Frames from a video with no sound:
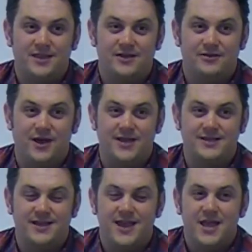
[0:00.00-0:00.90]
Right?
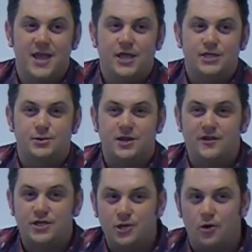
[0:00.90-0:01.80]
So in a
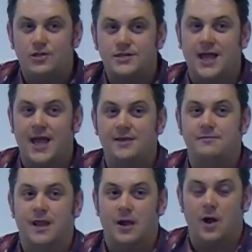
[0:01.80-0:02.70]
short time
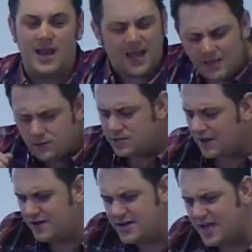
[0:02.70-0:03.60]
now, and I used to
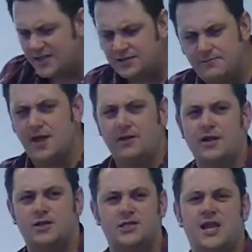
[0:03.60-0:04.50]
have a nightmare, right?
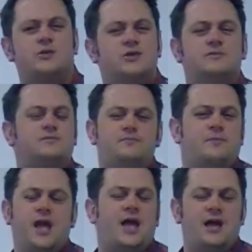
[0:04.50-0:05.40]
Because
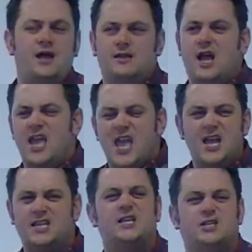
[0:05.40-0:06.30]
I
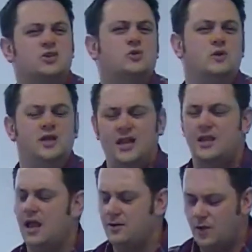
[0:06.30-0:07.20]
hated school,
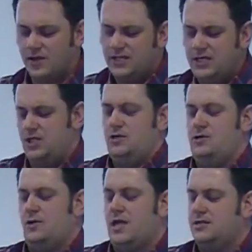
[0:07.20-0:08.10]
and when the teacher used
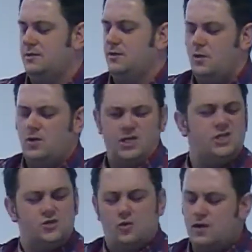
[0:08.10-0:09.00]
to ask me, well, what's the
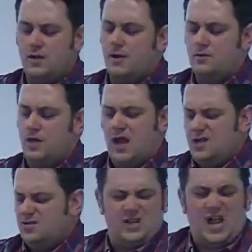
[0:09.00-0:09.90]
story about
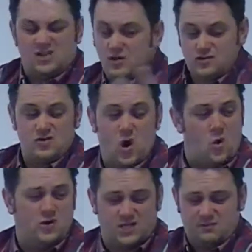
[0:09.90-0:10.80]
that? I don't
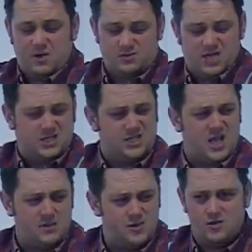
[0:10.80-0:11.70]
know, it's about this
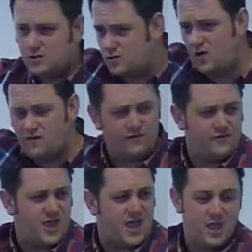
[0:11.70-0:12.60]
guy who's going off over
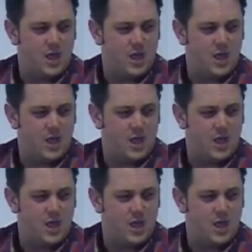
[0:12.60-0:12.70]
there.